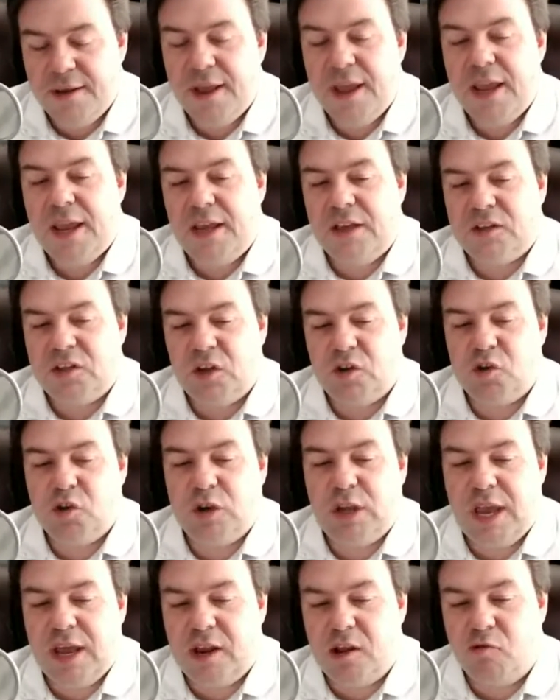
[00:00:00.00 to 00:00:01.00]
is that you're
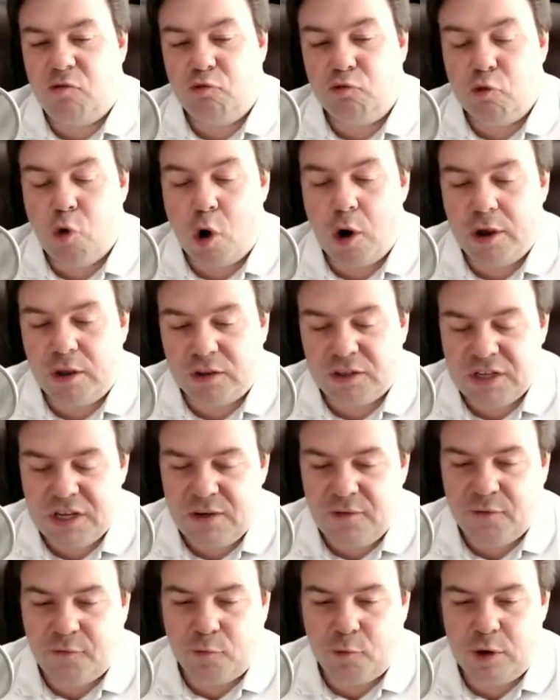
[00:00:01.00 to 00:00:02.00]
getting
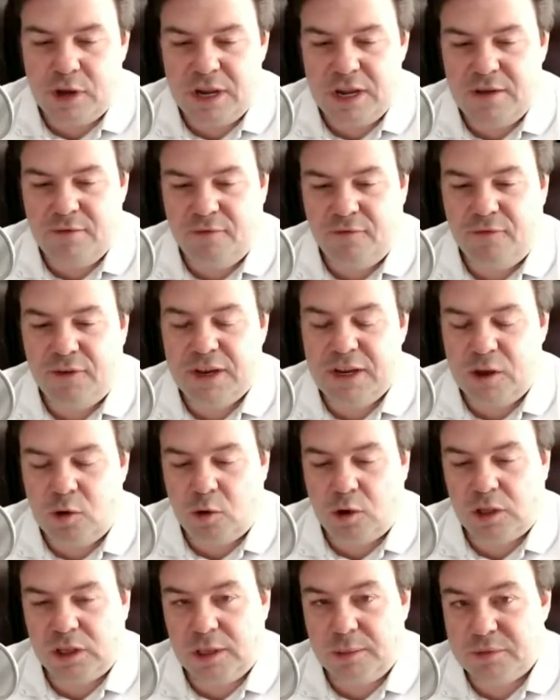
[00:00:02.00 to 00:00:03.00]
royalty-free video
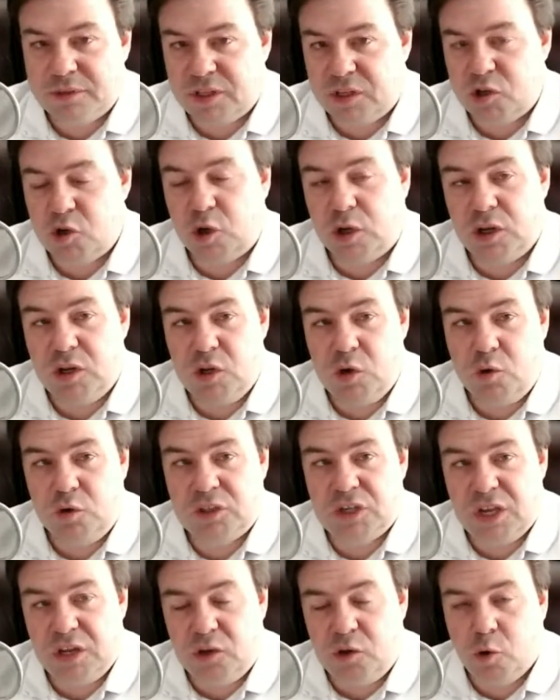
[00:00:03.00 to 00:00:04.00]
clips that you can
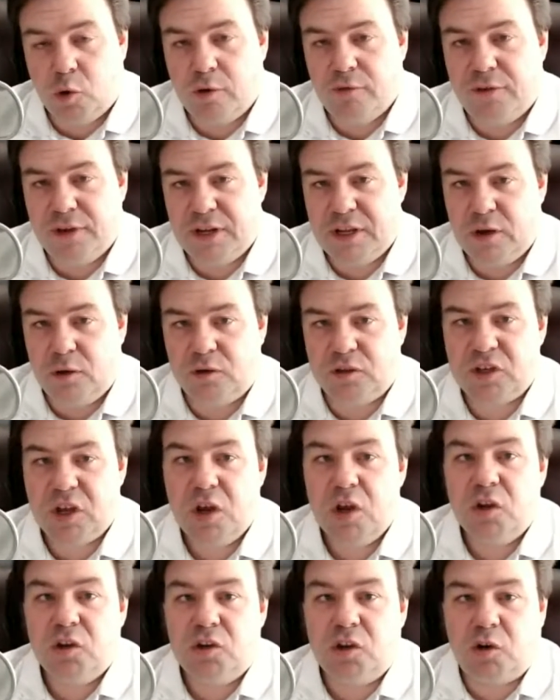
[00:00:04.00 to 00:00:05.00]
use in your videos
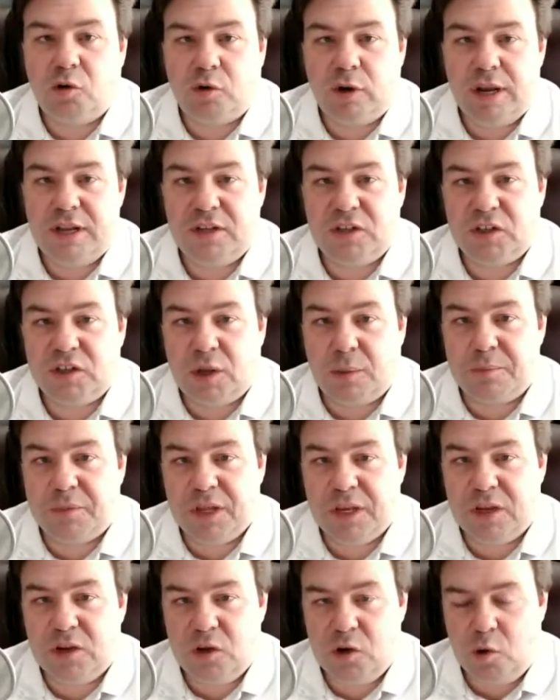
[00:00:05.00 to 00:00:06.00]
to create
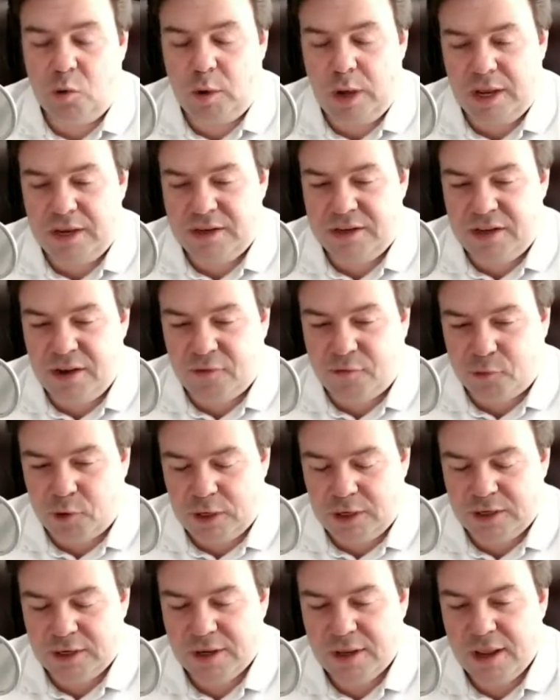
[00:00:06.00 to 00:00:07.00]
something new and
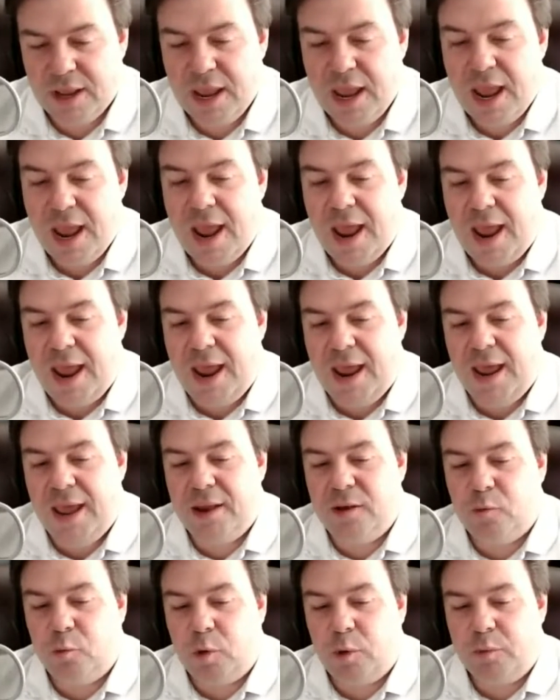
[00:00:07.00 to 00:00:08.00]
different.
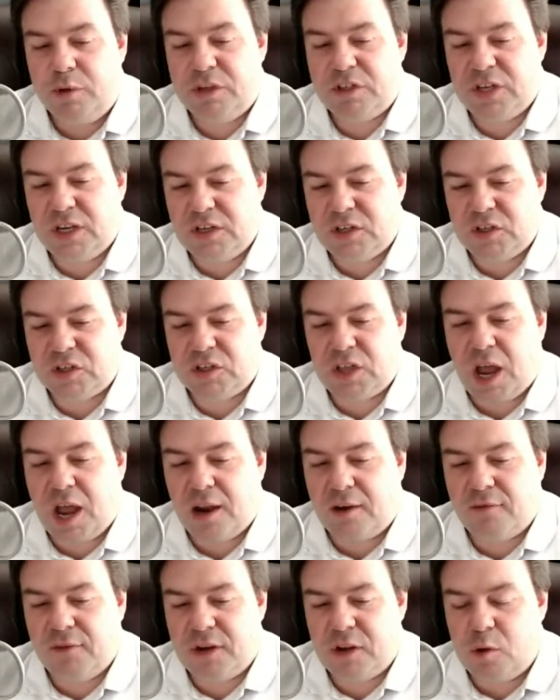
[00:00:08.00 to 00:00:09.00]
And when we say
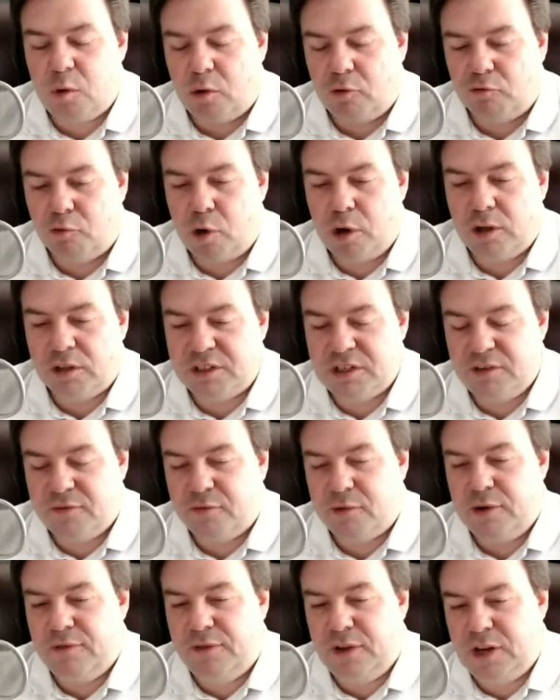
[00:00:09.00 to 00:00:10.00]
stock video or
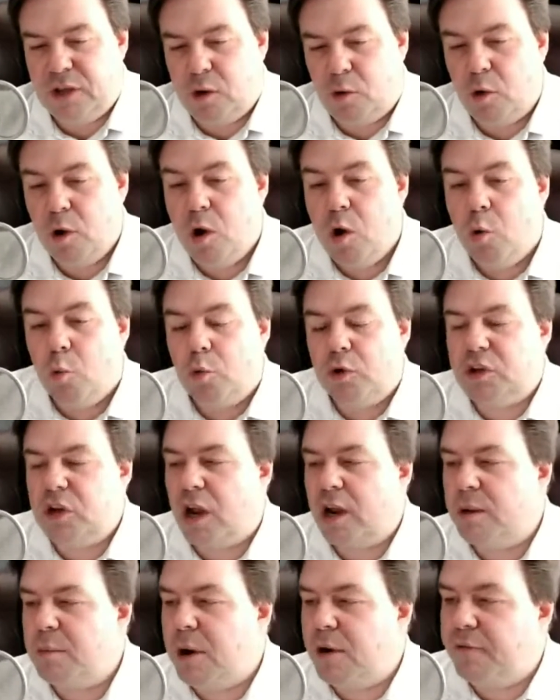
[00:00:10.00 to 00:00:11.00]
royalty-free video, we're
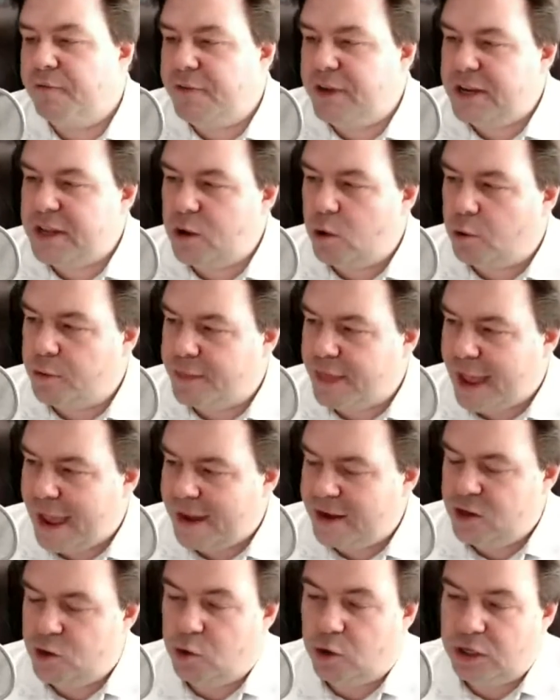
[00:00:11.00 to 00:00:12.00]
talking about video
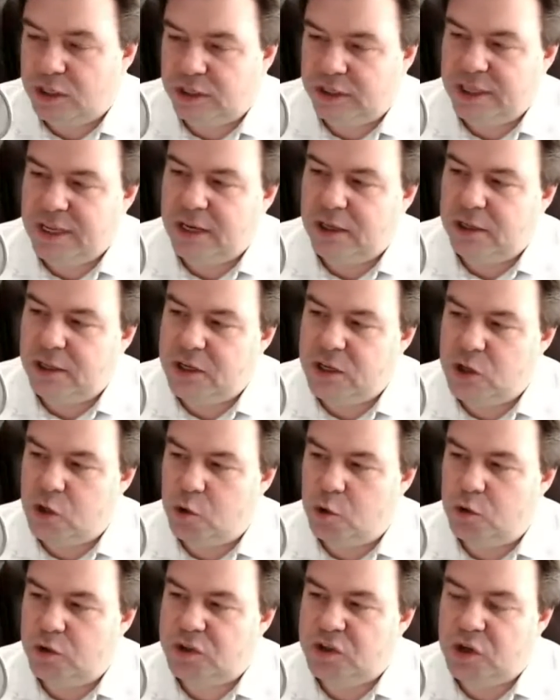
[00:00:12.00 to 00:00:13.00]
that you can legally
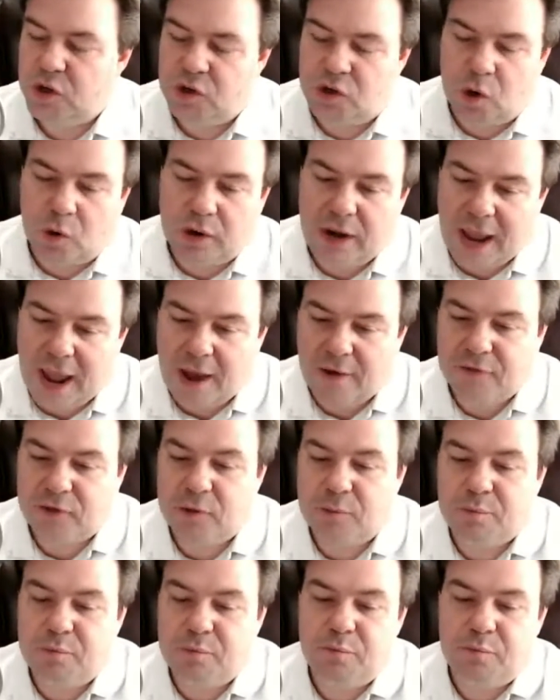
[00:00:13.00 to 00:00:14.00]
use. You don't have
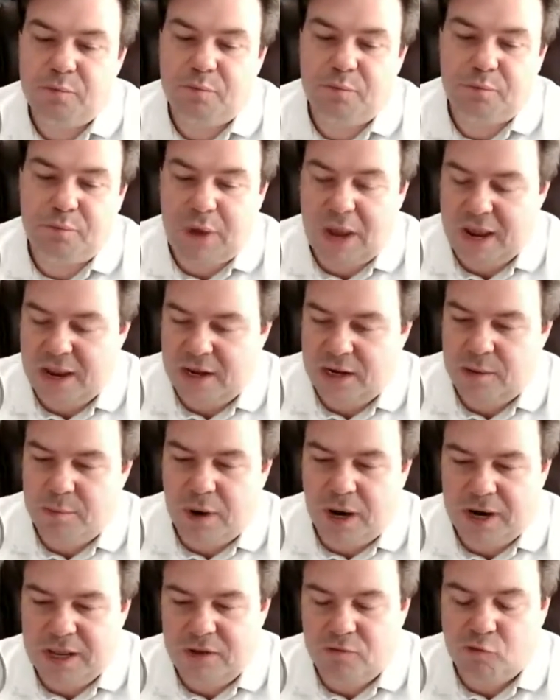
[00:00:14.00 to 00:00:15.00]
to pay
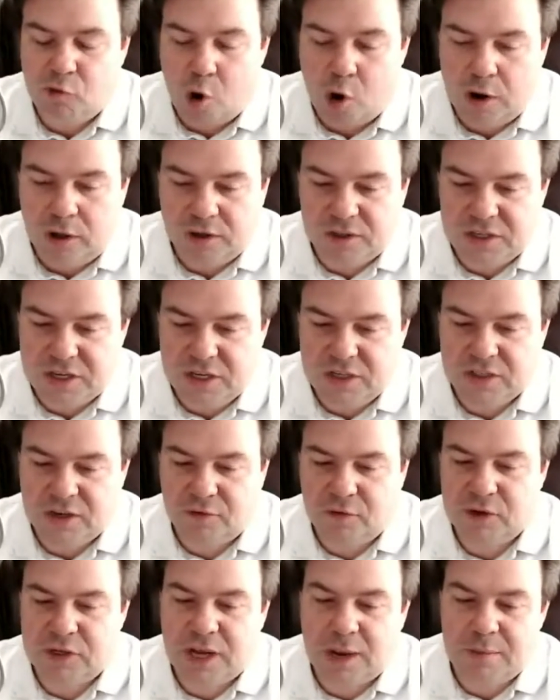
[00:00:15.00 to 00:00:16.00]
anybody royalties
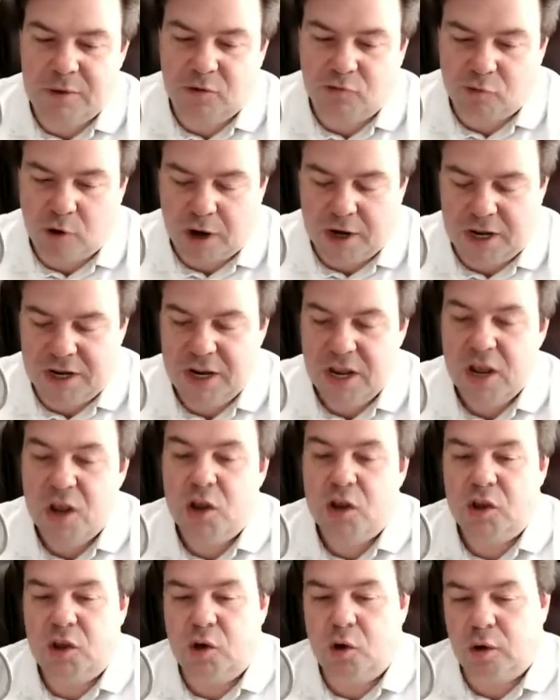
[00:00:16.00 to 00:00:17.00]
every time you run it.
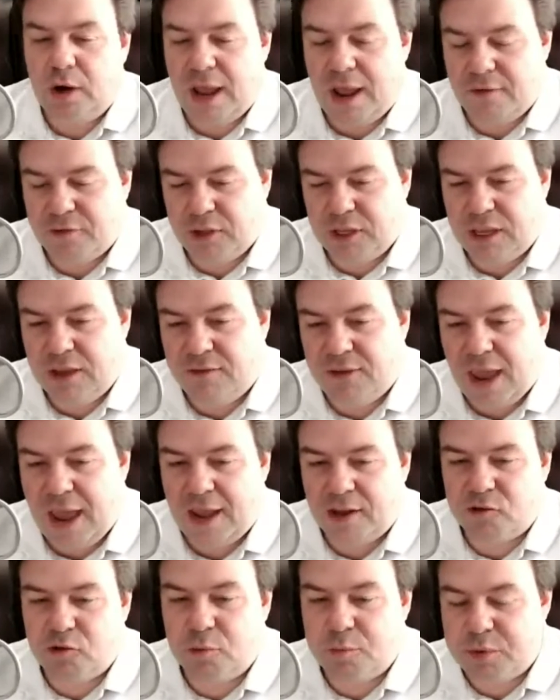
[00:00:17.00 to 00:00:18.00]
You don't have to give
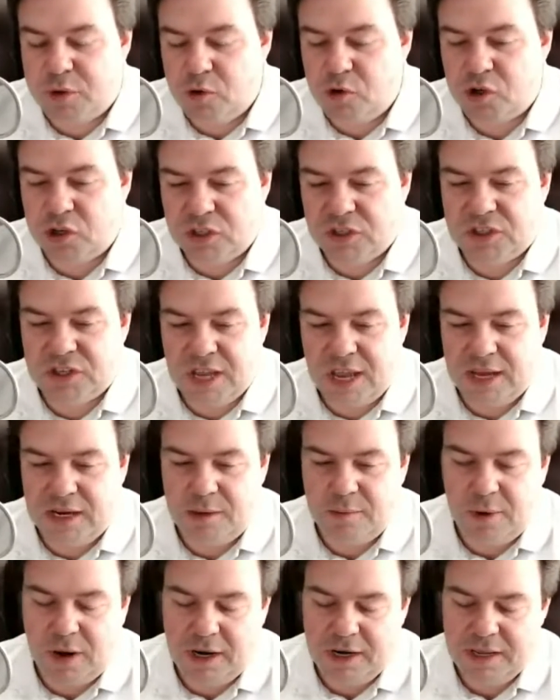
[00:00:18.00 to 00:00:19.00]
attributions to
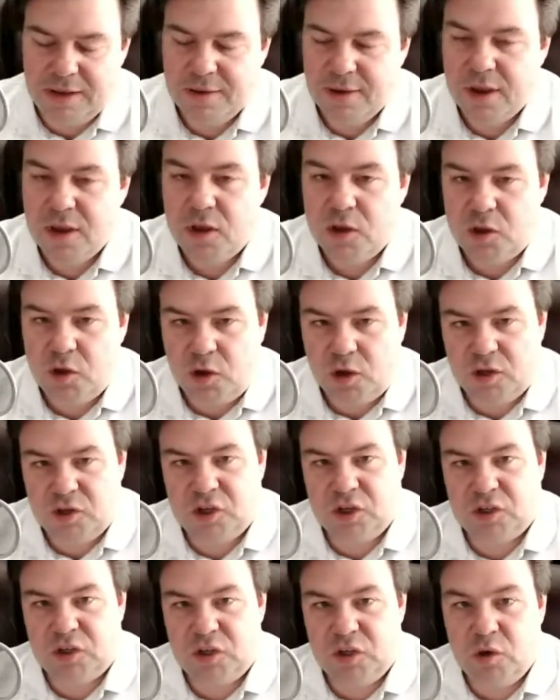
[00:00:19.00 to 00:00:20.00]
anybody. You can
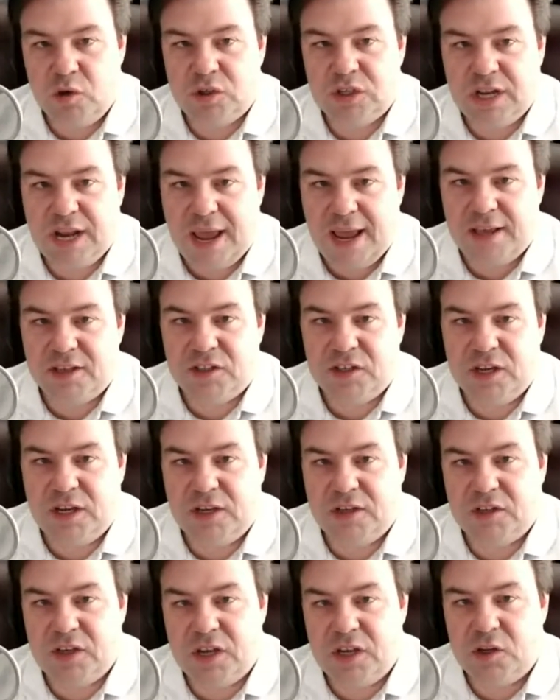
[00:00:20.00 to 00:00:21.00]
just use it as
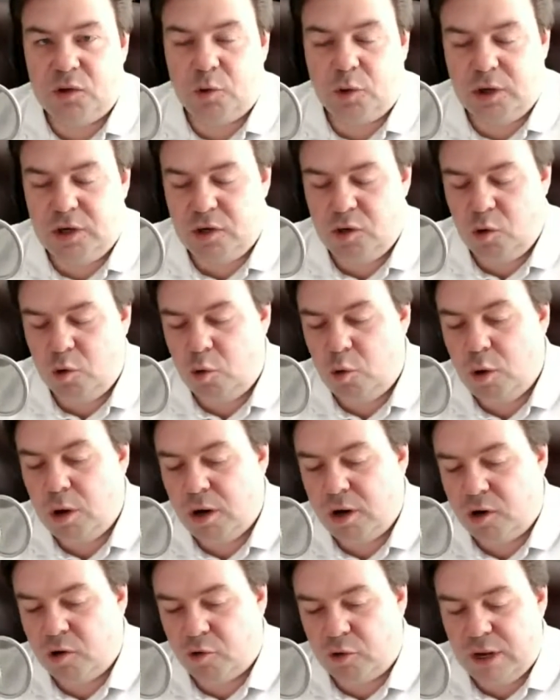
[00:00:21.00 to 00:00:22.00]
is into a new
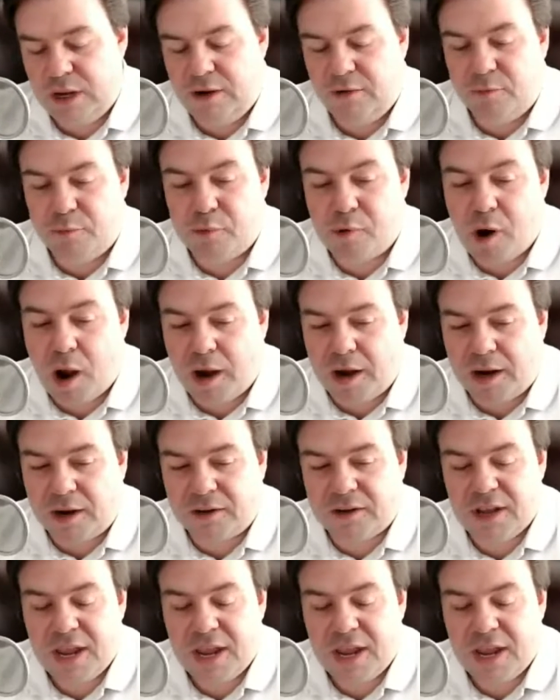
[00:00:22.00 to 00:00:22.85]
creative product.